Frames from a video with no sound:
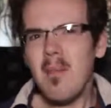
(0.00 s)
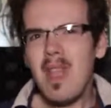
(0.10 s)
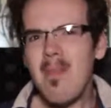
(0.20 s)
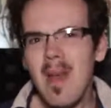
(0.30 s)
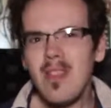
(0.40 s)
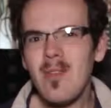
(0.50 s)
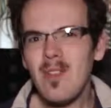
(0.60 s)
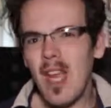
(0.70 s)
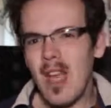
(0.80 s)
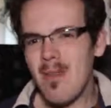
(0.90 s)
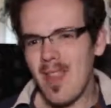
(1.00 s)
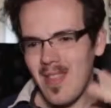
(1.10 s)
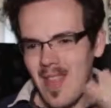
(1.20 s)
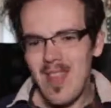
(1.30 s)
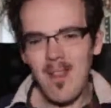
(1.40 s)
But the amount of times
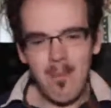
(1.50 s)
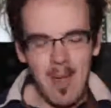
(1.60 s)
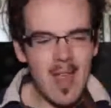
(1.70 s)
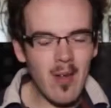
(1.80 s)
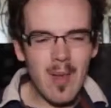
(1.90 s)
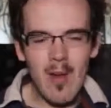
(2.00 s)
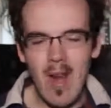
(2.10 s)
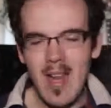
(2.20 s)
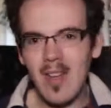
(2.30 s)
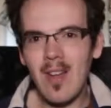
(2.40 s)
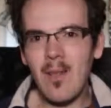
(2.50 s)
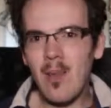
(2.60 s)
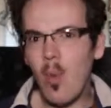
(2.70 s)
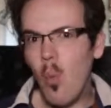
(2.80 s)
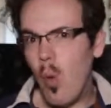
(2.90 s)
that these appeared on my radar for
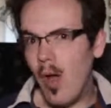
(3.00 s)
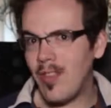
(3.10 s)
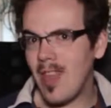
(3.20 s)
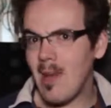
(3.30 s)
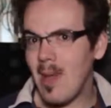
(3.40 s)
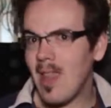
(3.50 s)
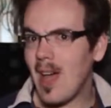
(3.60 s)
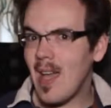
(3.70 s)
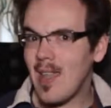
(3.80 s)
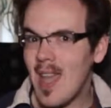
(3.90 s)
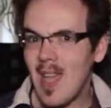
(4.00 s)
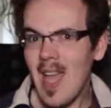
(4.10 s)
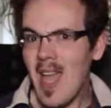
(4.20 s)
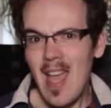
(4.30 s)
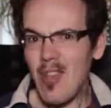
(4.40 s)
the worst anime that I think,
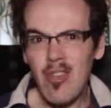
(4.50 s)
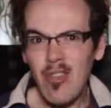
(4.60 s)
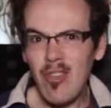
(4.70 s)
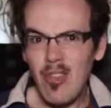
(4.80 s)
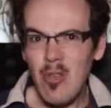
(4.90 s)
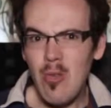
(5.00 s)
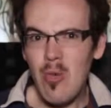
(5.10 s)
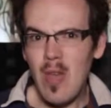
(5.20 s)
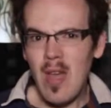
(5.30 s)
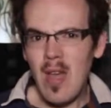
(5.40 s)
it's just too